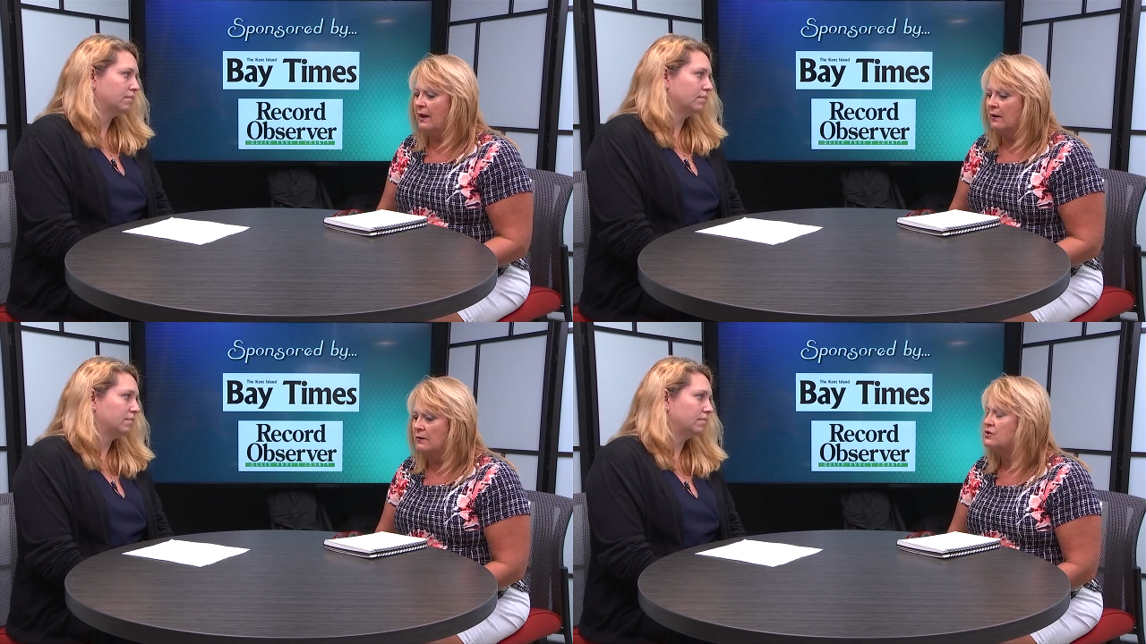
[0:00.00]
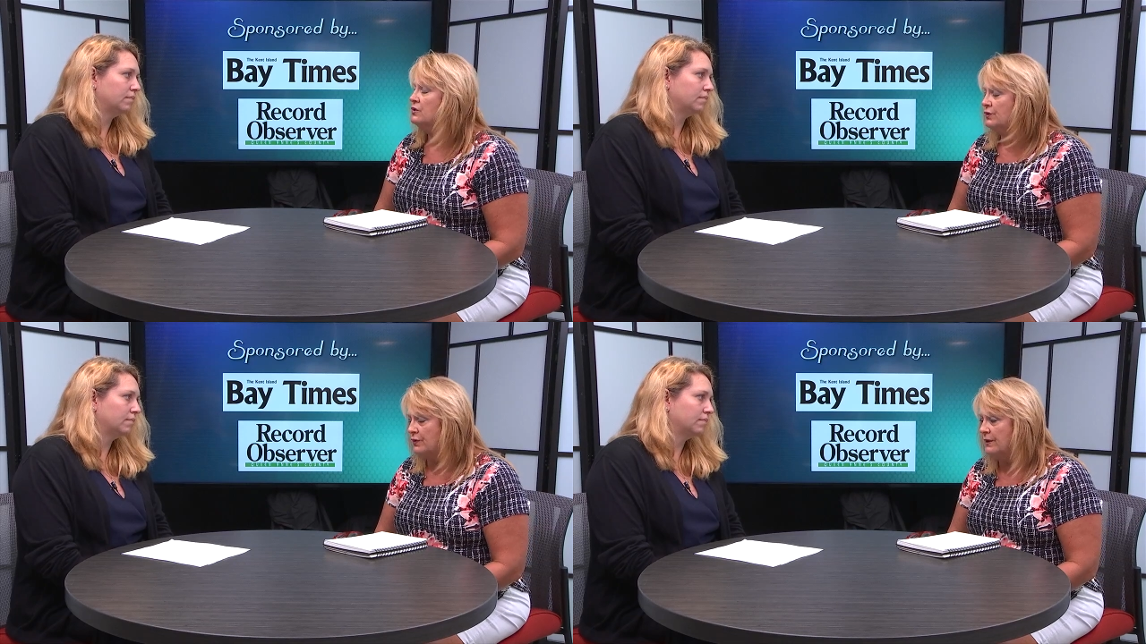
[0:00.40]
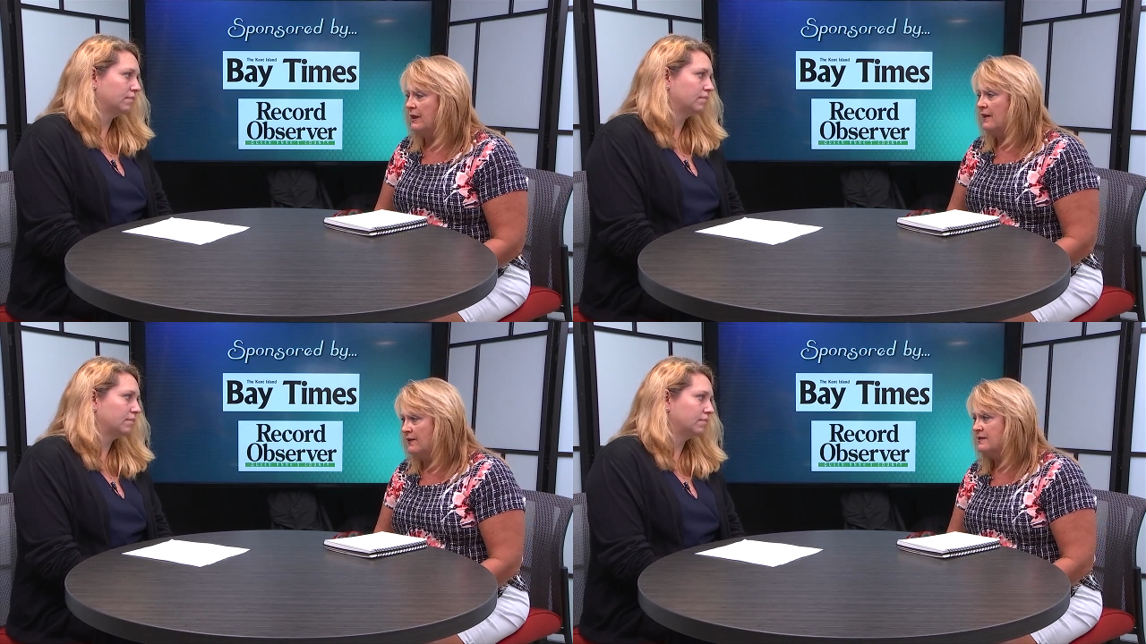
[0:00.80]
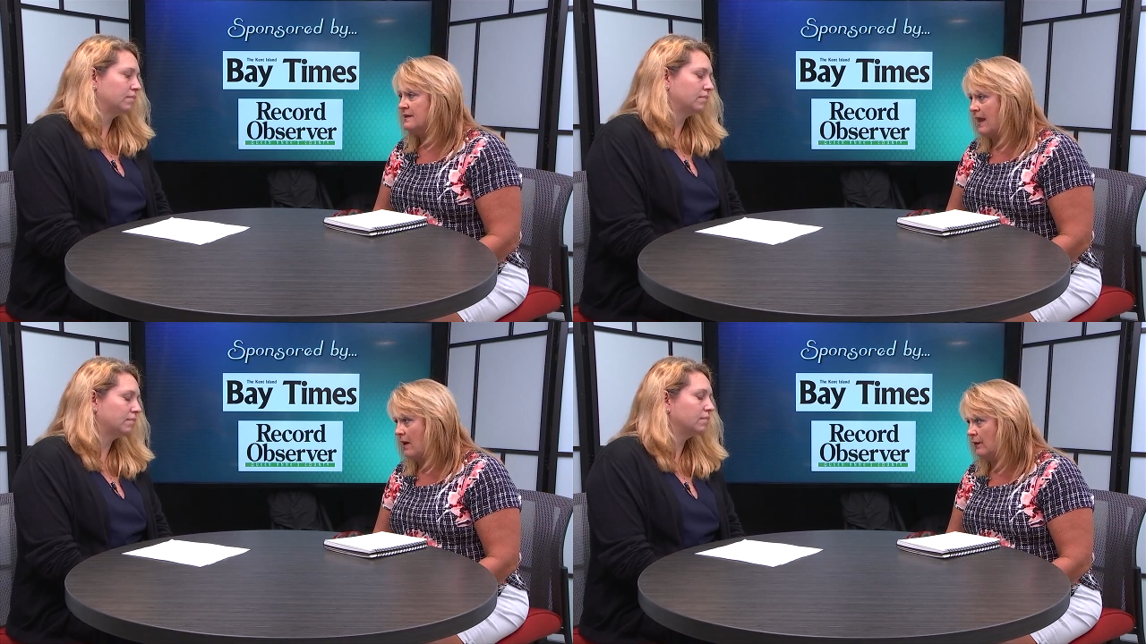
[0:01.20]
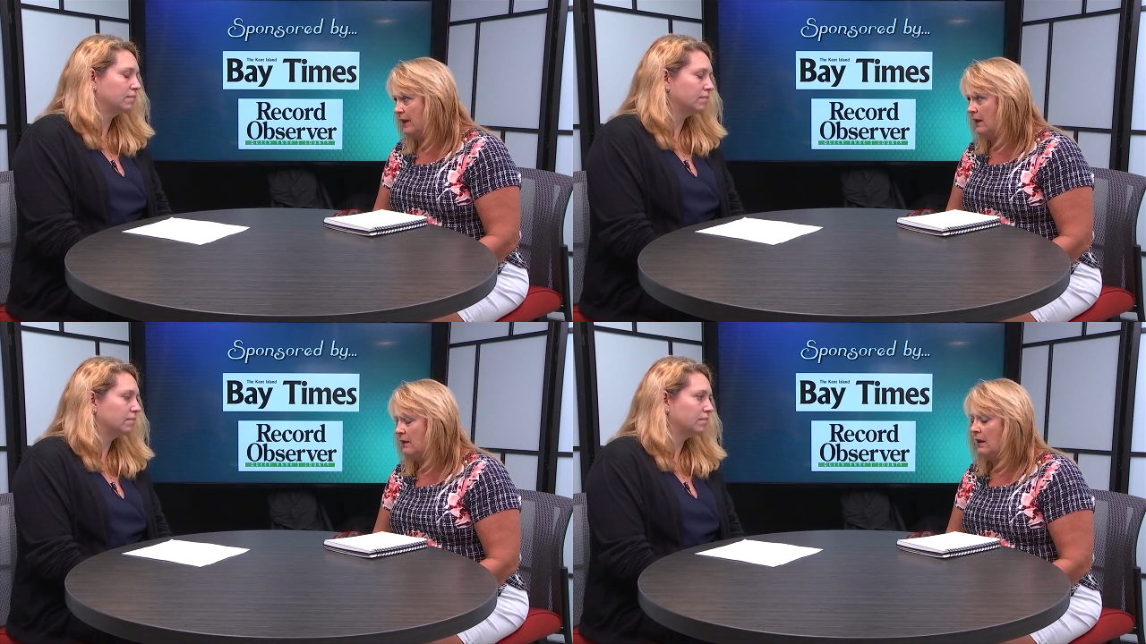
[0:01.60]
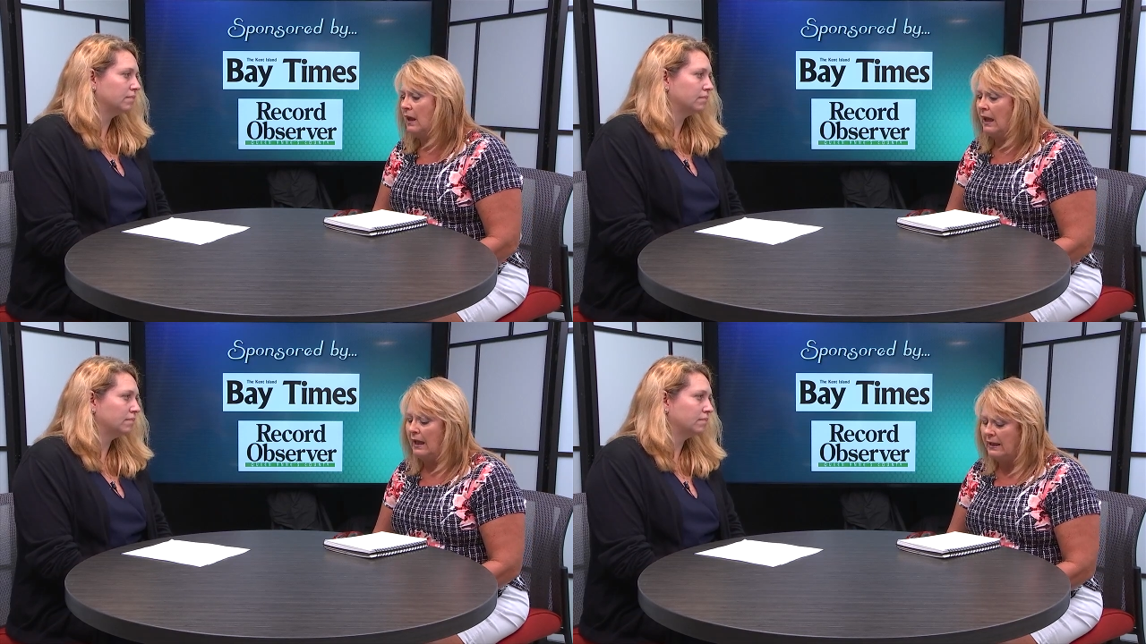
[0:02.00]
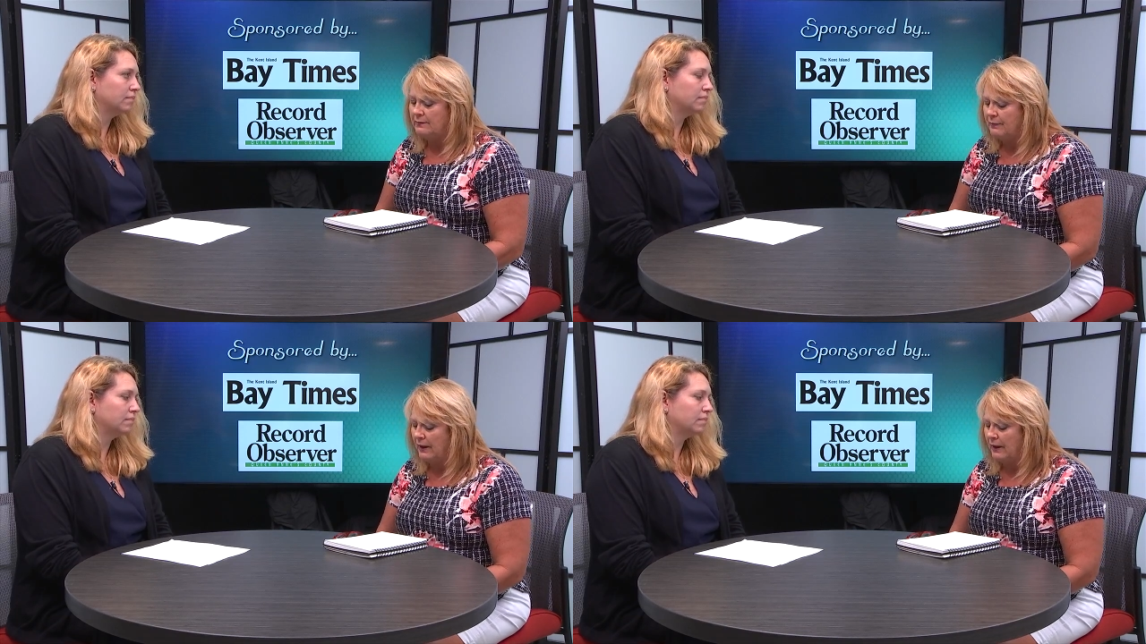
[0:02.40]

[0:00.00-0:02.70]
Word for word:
Speaker 1: our children in this county, and